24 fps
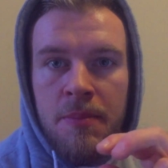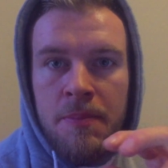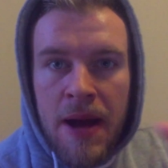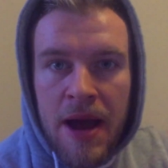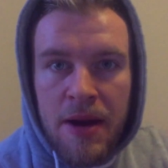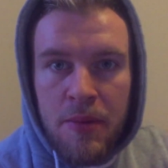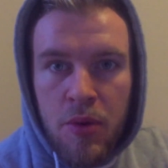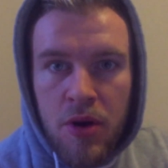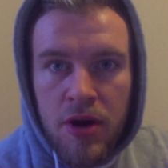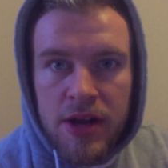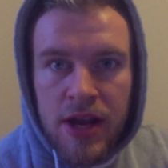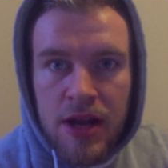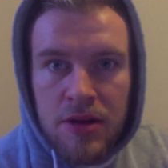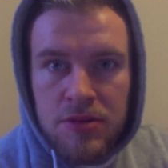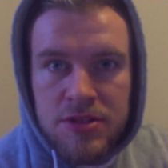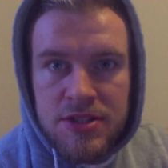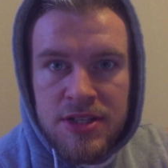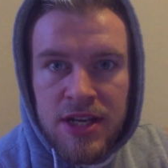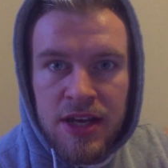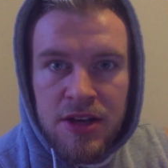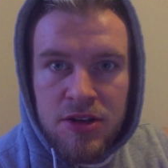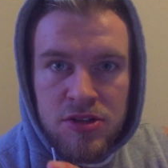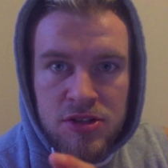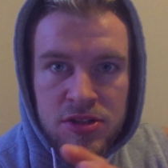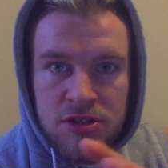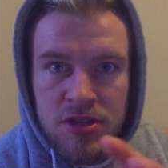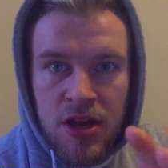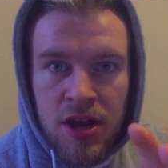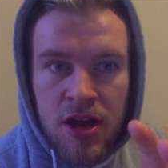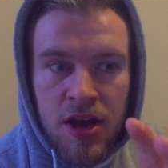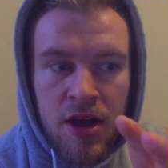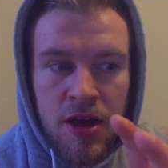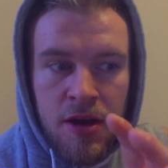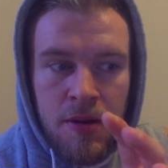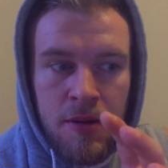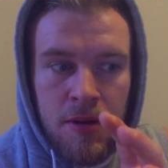back workout today, because
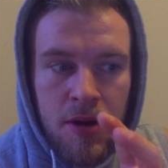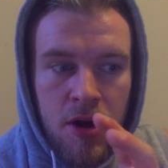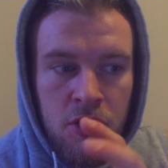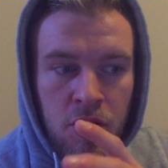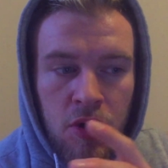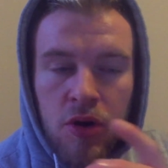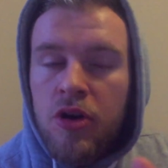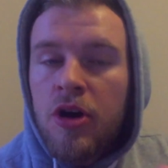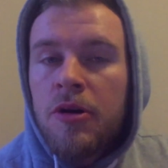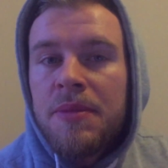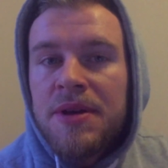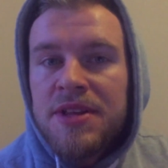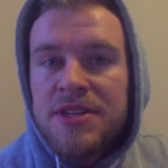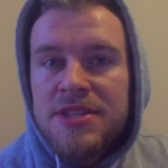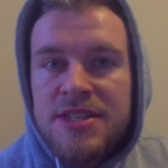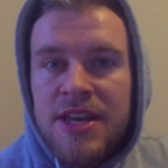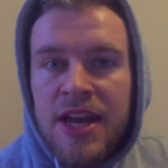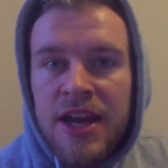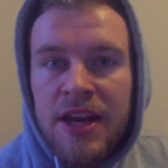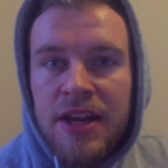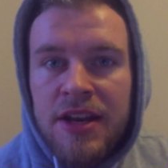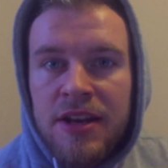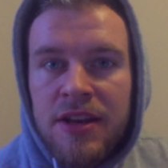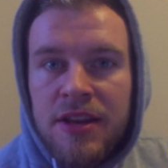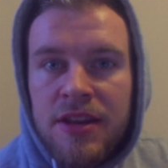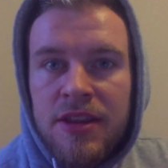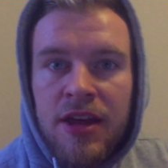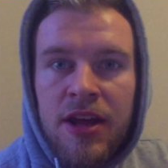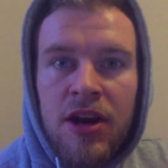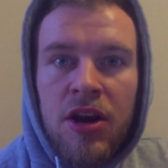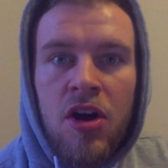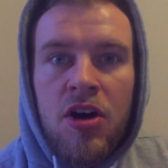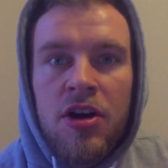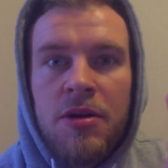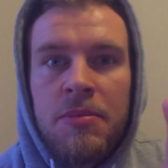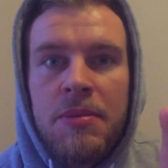I got comments saying
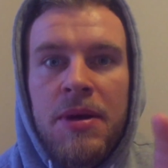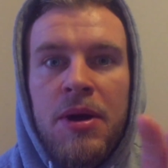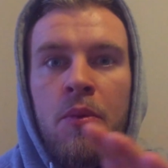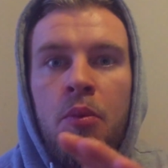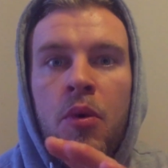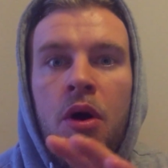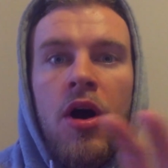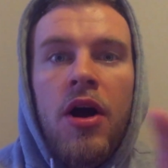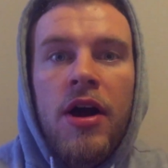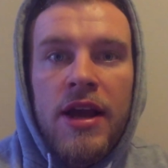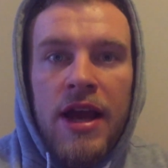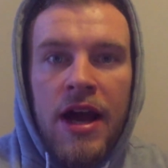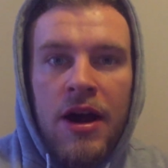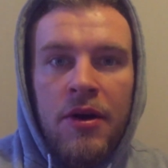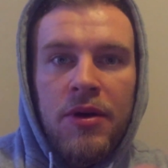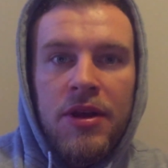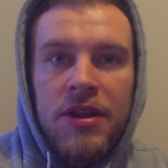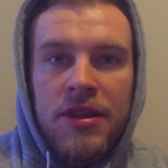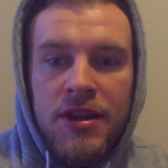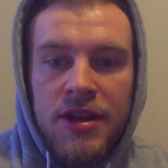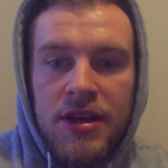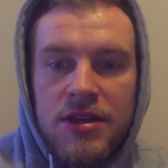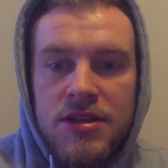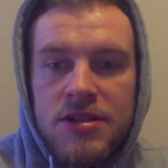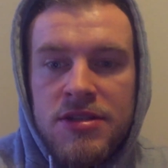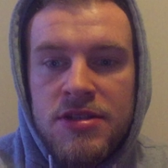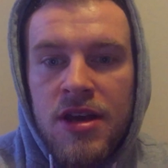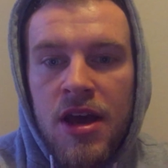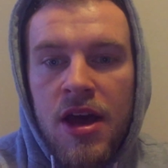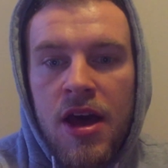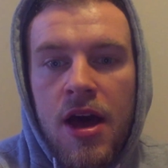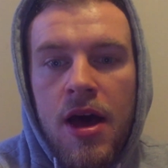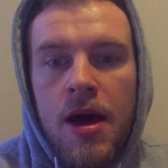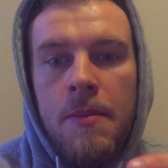they'd like a bit of workout in this.